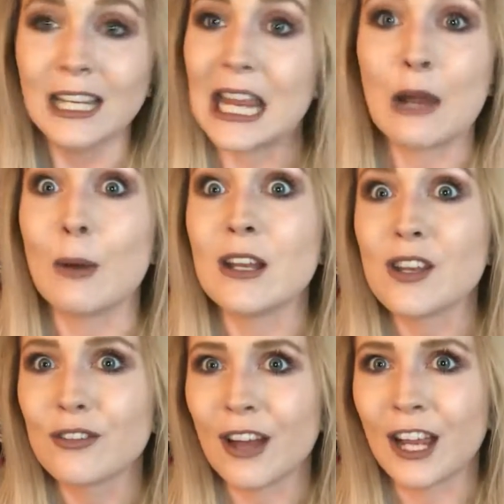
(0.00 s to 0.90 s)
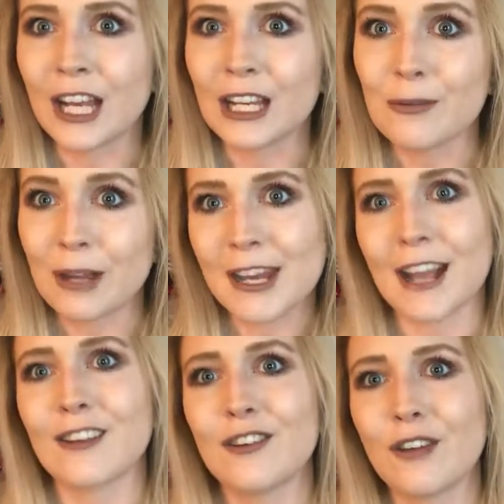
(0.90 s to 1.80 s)
can't wait to find my
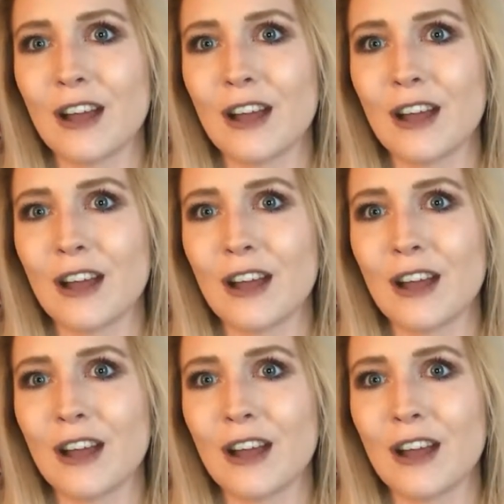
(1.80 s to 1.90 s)
next